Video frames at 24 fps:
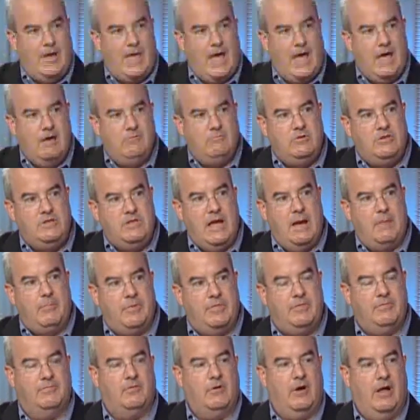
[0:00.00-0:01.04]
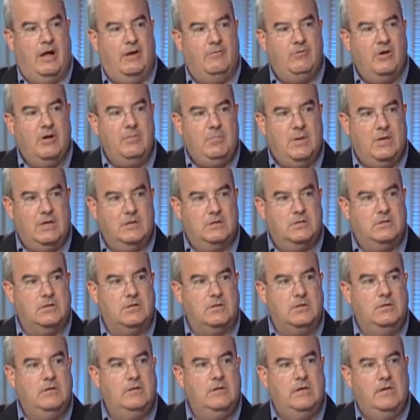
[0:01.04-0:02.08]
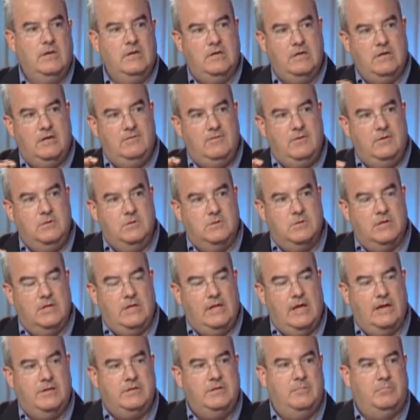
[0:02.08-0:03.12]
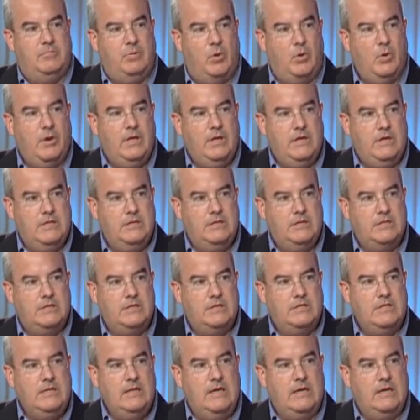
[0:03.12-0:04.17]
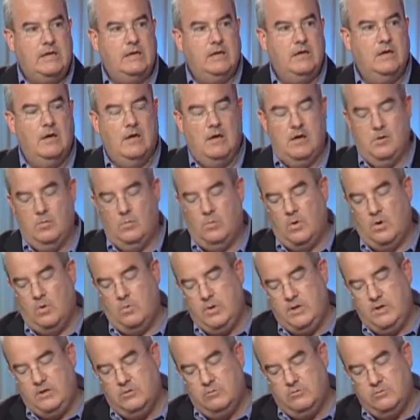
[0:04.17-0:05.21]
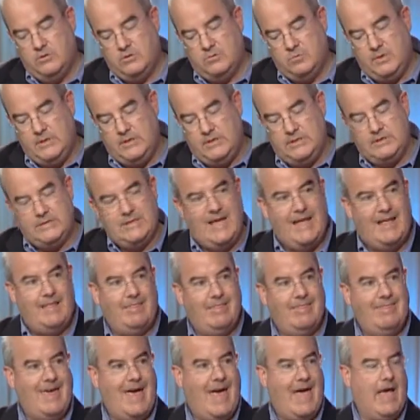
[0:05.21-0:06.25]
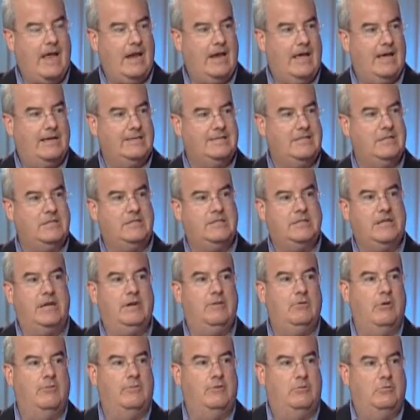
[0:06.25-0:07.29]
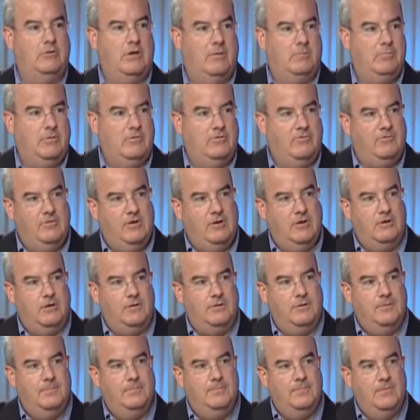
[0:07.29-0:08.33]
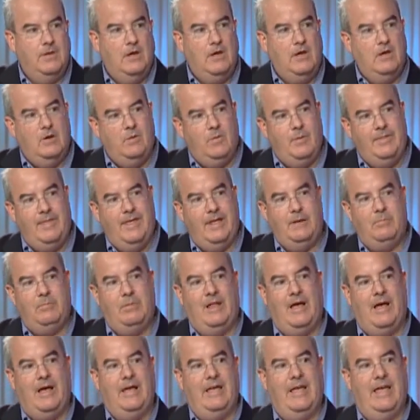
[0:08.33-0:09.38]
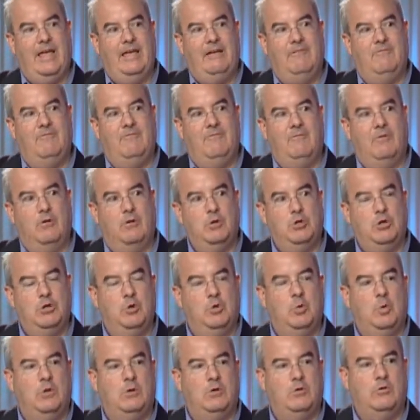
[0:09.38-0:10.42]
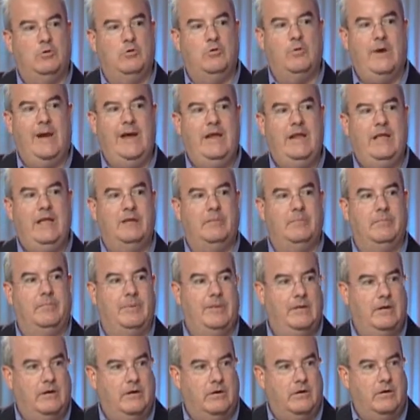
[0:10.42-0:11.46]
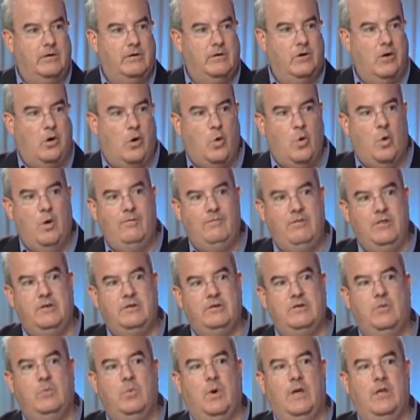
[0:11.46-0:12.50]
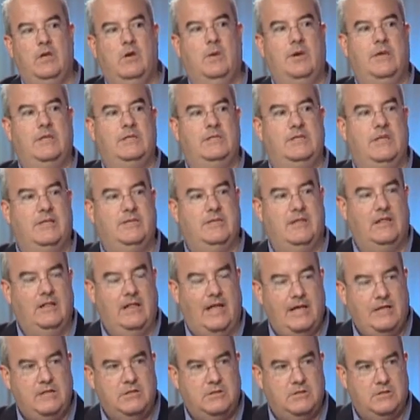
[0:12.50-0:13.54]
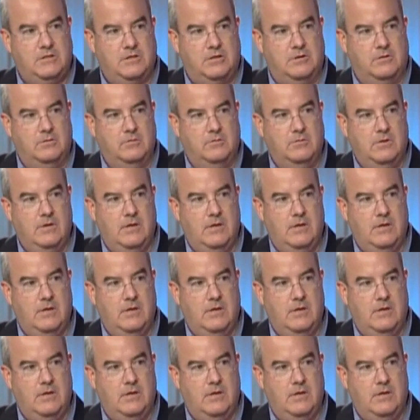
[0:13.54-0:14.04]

have depth for every pixel. If you select a point in the scene, what we do is we set that as the center of your depth of field. We then apply a virtual gradient blur equivalent to what you had set the lens to